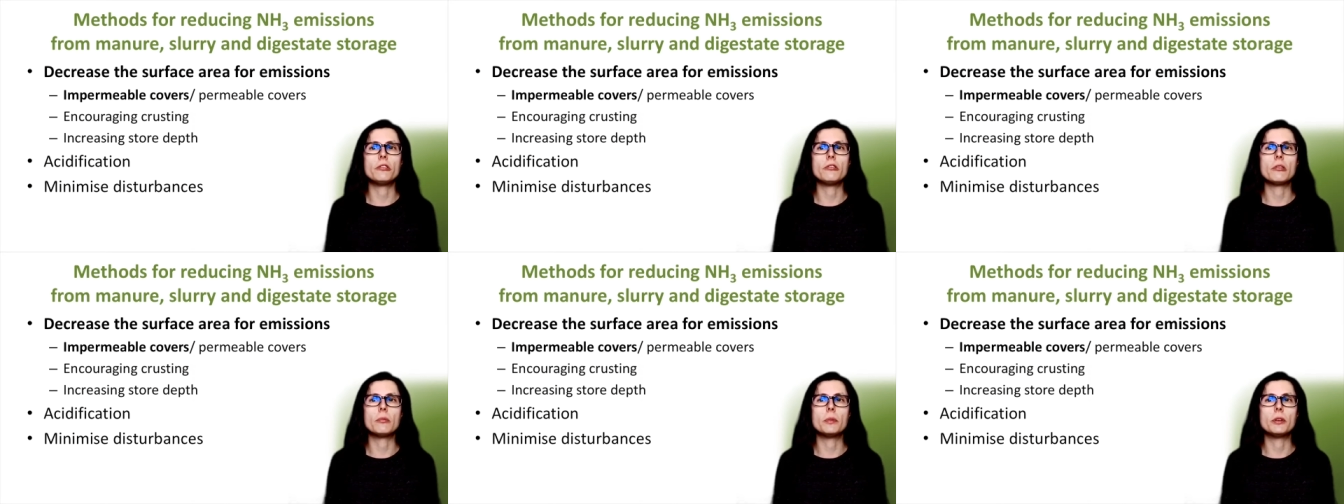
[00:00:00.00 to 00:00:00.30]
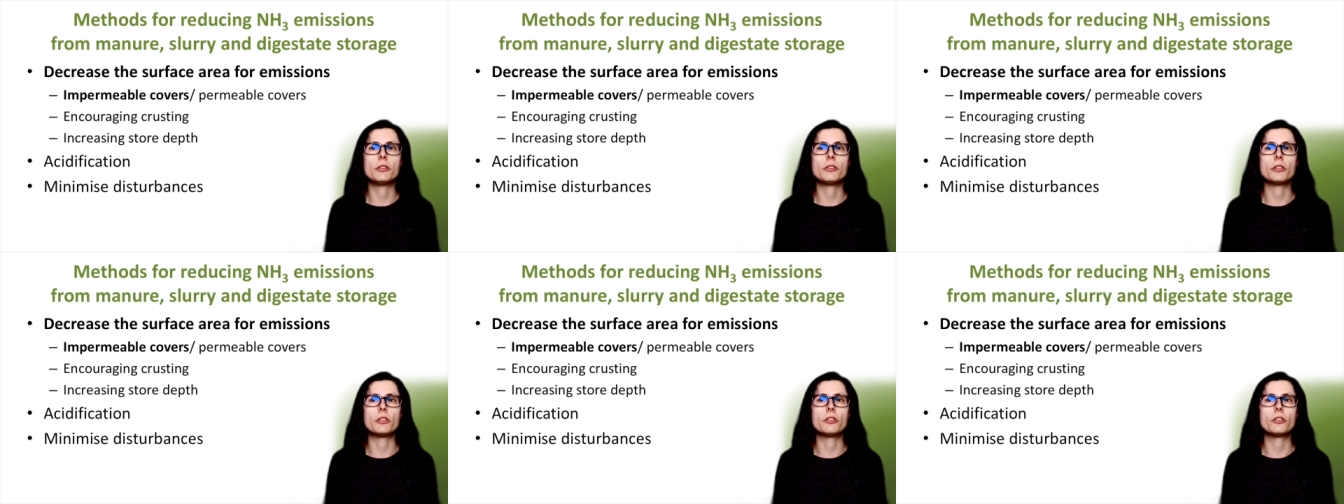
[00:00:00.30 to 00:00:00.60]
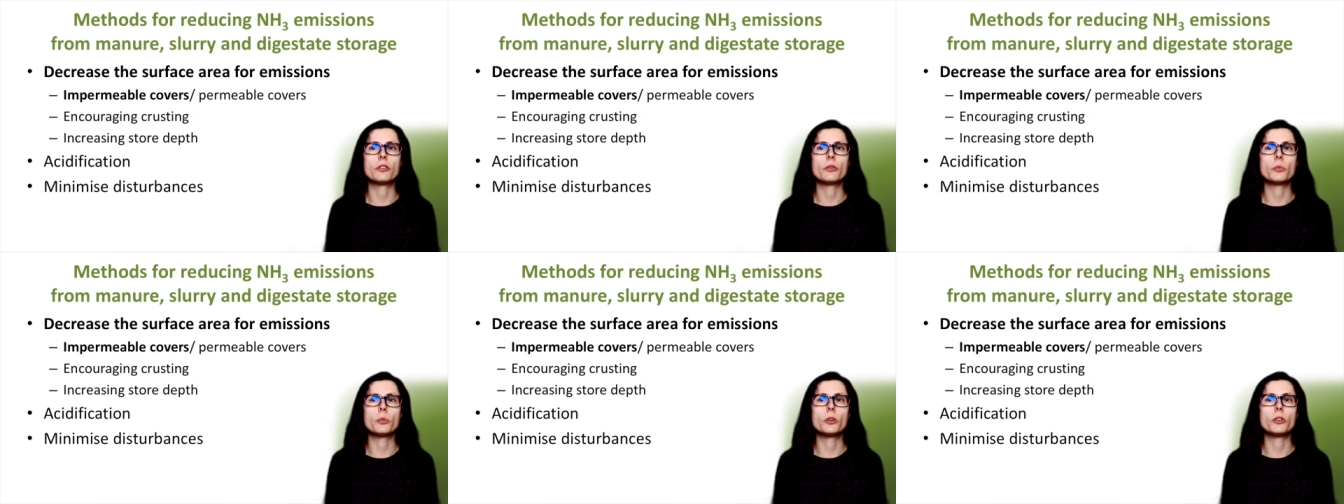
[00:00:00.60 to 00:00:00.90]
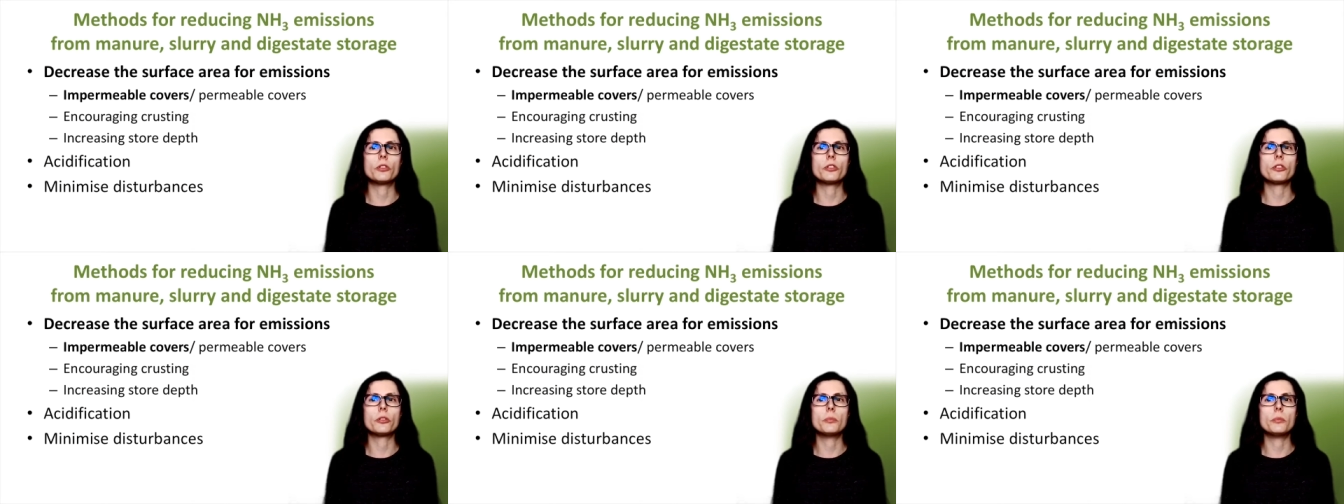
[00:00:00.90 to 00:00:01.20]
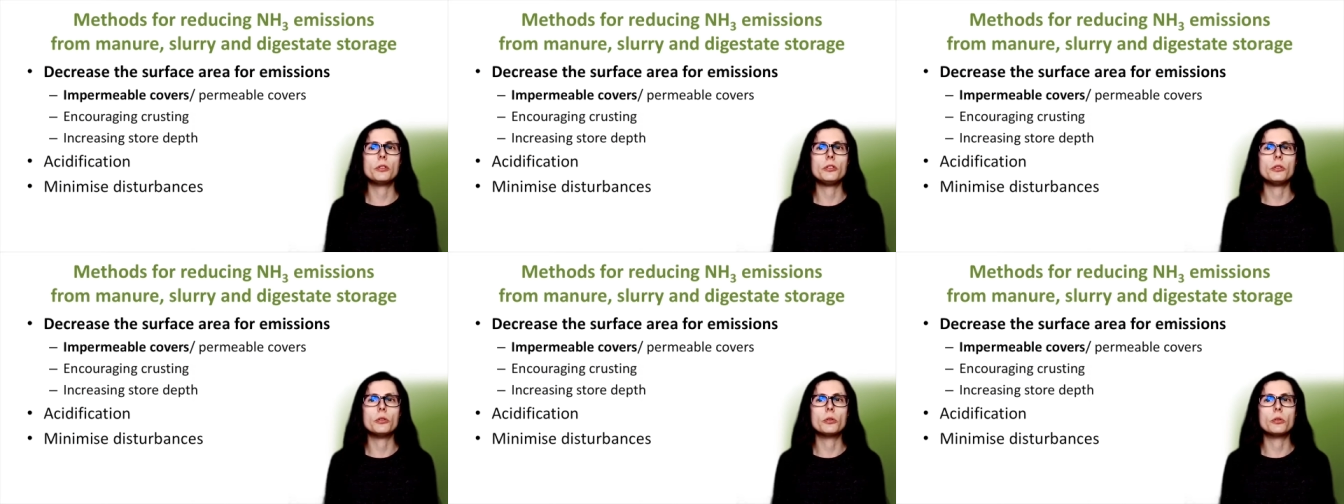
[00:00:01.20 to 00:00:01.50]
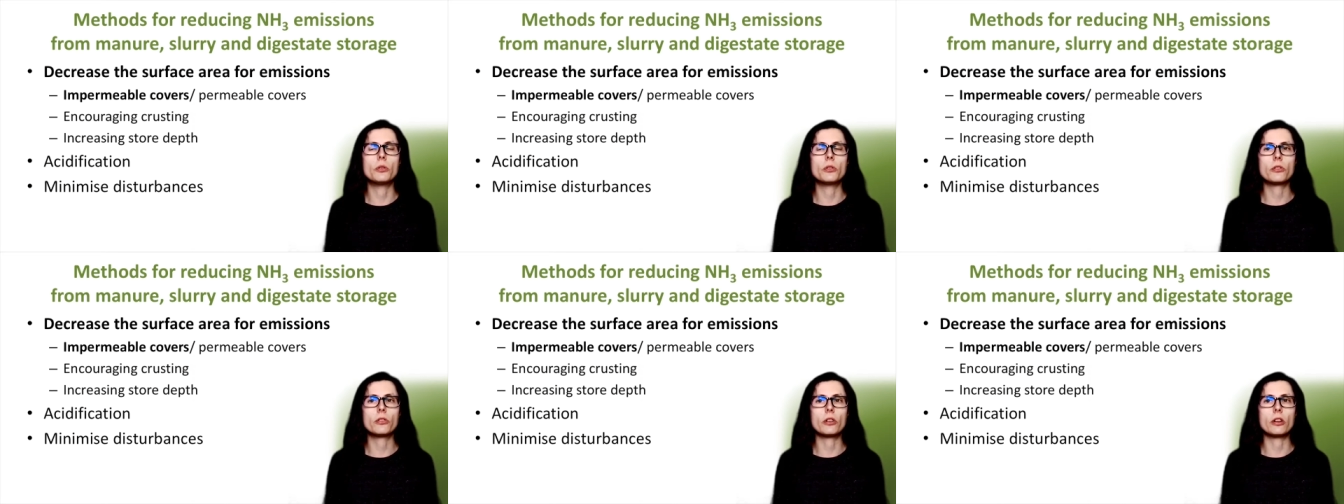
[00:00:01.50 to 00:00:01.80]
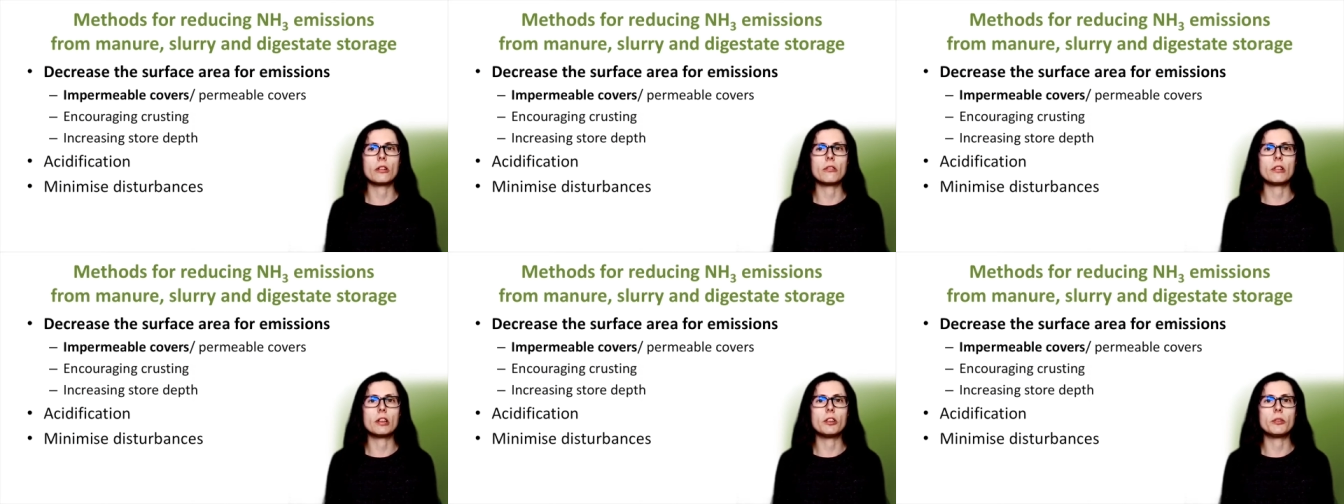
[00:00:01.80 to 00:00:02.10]
emissions once the manure or
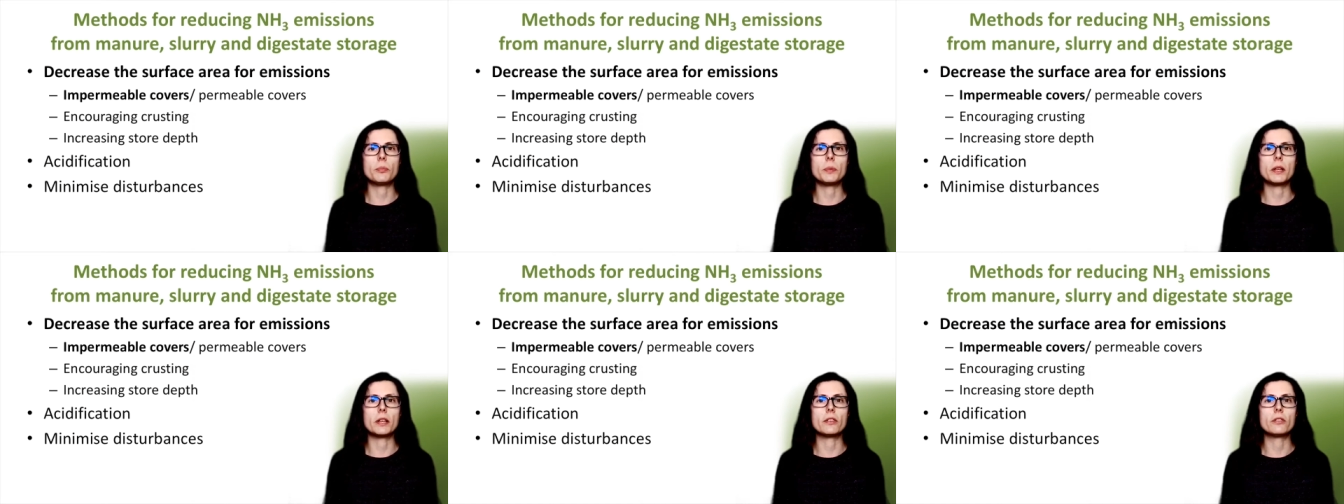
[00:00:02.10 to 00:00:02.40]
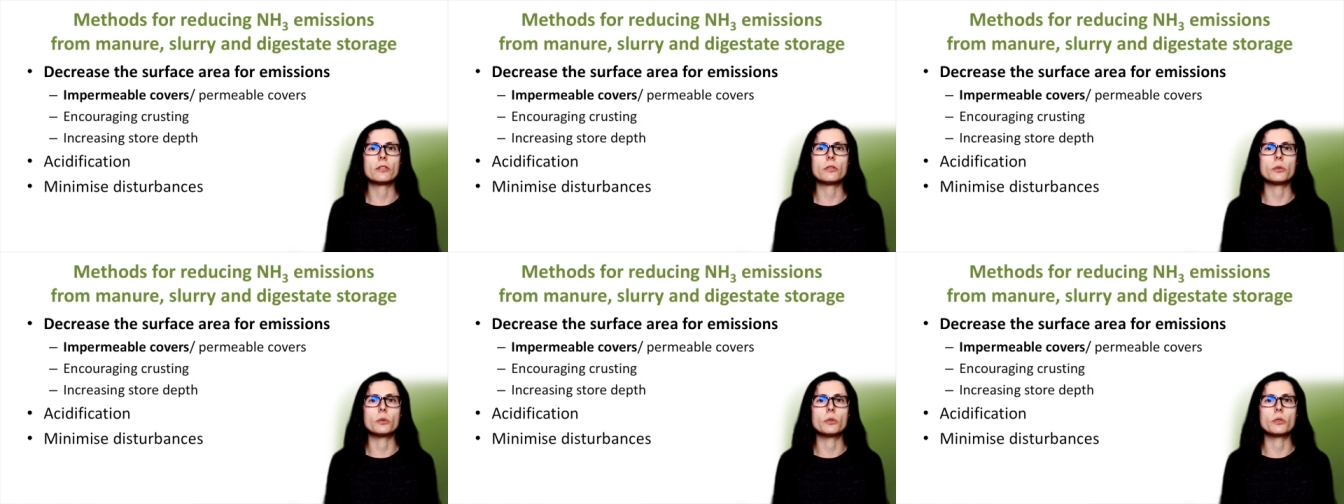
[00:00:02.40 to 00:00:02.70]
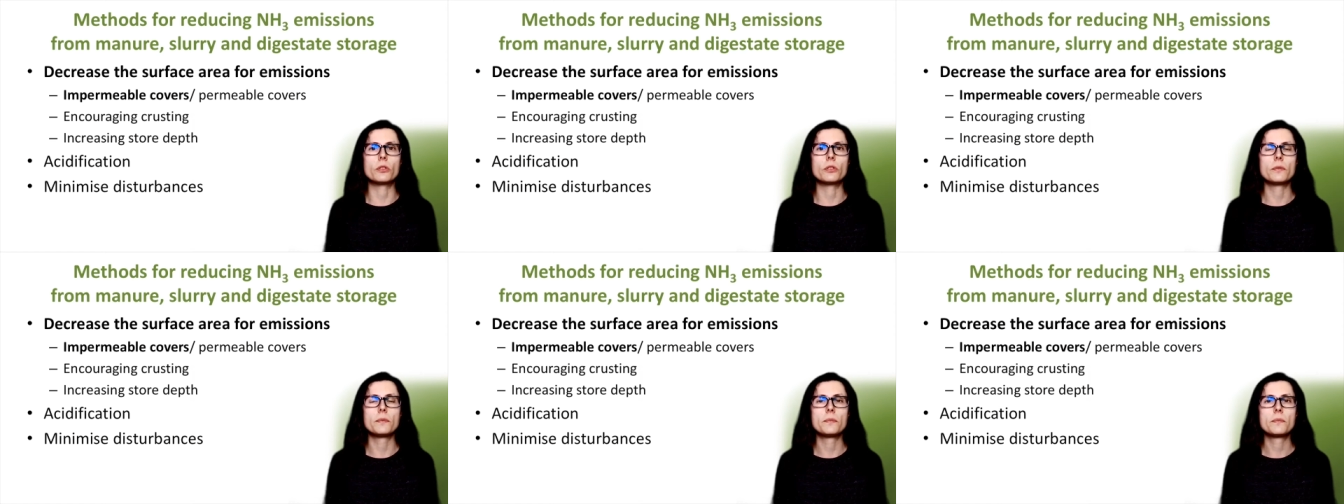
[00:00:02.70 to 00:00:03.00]
slurry is being stored.